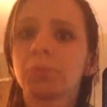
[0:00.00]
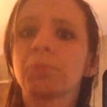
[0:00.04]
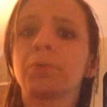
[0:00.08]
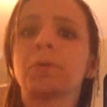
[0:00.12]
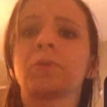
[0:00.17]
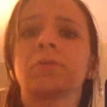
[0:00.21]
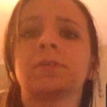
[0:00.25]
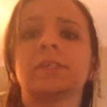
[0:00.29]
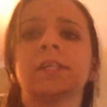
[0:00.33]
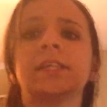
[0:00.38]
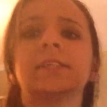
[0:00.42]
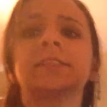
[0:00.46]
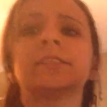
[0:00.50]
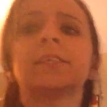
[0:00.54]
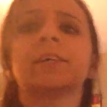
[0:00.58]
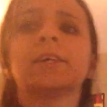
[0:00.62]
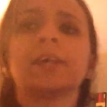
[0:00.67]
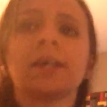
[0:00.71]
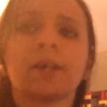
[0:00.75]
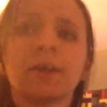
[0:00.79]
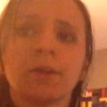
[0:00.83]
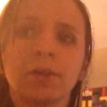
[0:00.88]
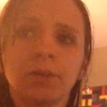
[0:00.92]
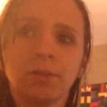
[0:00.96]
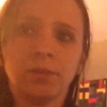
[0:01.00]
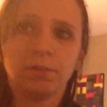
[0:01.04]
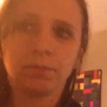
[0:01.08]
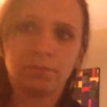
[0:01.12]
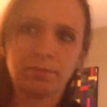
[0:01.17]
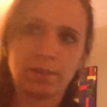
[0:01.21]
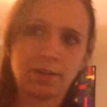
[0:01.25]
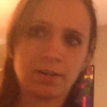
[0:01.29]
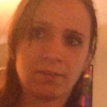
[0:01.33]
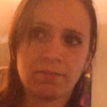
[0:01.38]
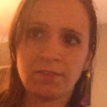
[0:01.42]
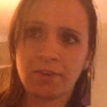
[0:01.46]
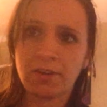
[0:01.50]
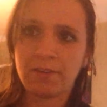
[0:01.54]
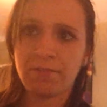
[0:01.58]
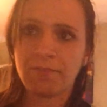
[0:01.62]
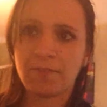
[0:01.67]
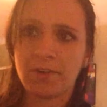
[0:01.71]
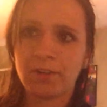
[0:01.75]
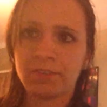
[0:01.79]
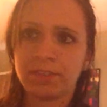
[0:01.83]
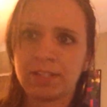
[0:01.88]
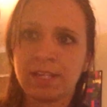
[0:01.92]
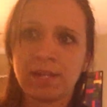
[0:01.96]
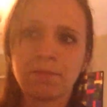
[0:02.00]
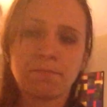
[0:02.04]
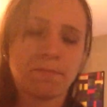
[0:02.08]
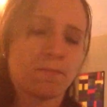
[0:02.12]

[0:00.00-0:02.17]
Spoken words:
proteins that are very faulty